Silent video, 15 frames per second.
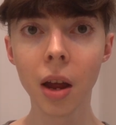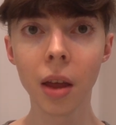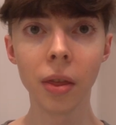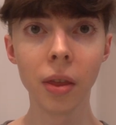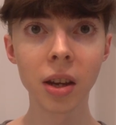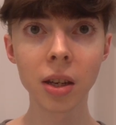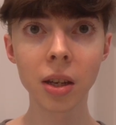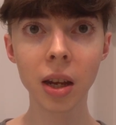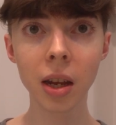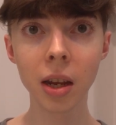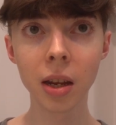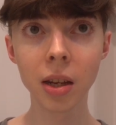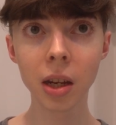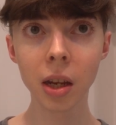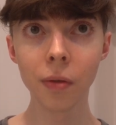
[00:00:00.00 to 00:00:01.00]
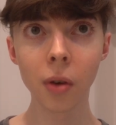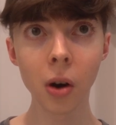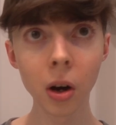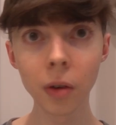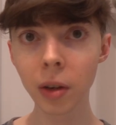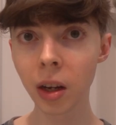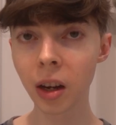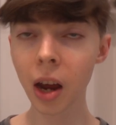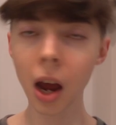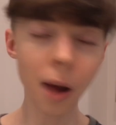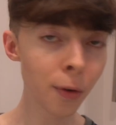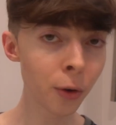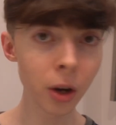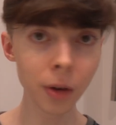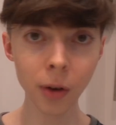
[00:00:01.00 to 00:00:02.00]
This is evolving,
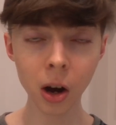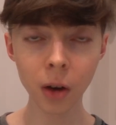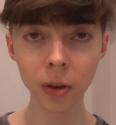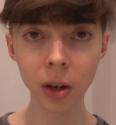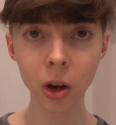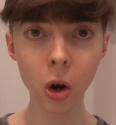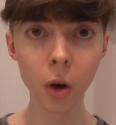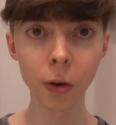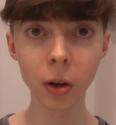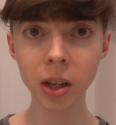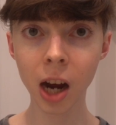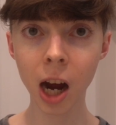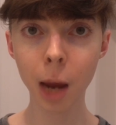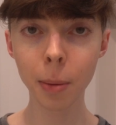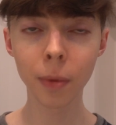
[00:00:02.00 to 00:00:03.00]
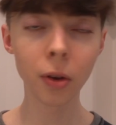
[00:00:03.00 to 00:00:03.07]
ever evolving over time.